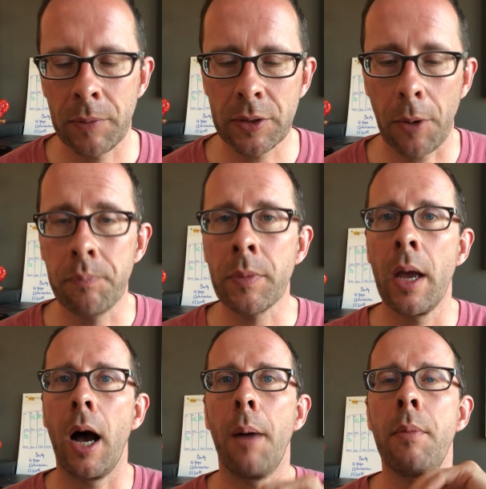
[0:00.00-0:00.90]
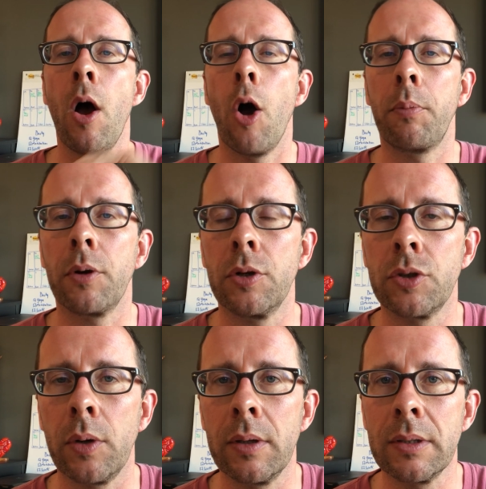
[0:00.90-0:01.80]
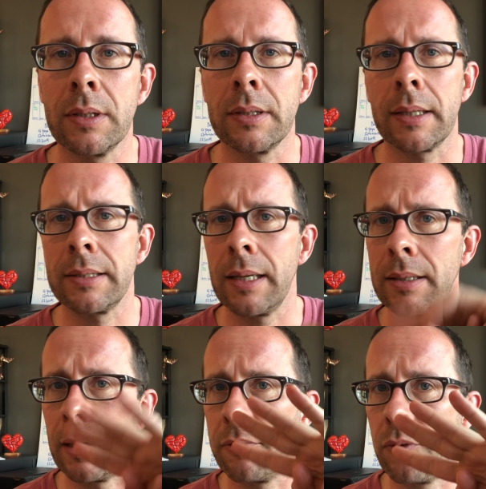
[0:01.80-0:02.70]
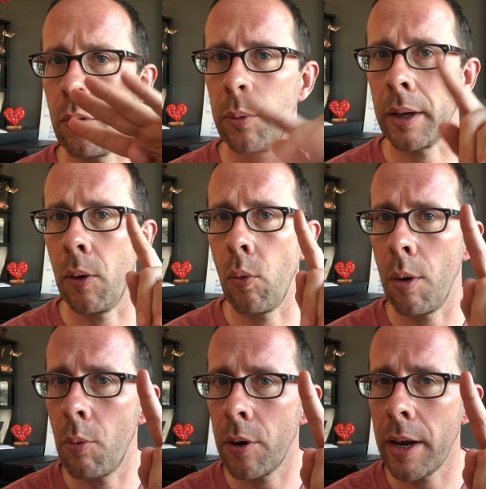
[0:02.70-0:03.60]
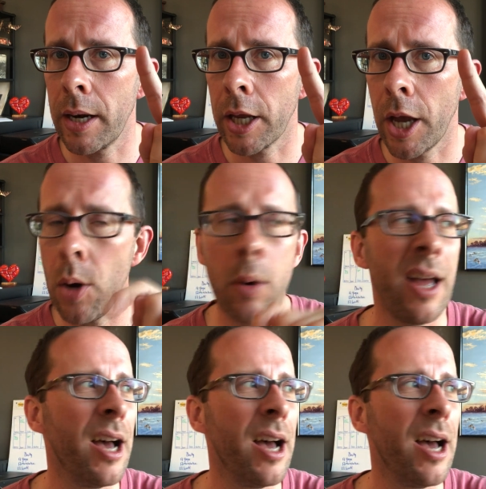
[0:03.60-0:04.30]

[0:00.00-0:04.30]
So hope you're enjoying this. As I said, day 4, we got one more day to go.